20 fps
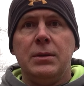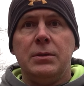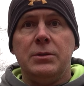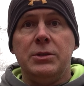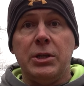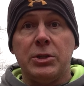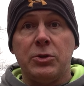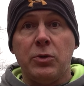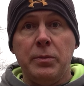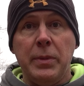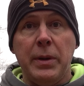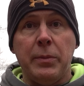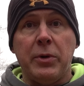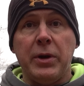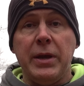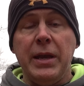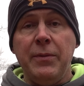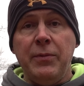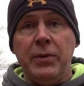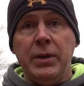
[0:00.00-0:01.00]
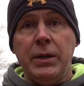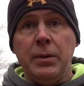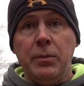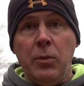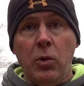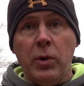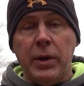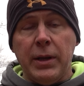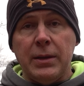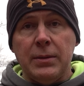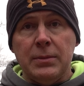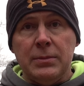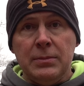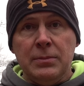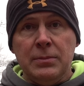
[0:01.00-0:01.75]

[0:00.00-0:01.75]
Just remember, even in the morning,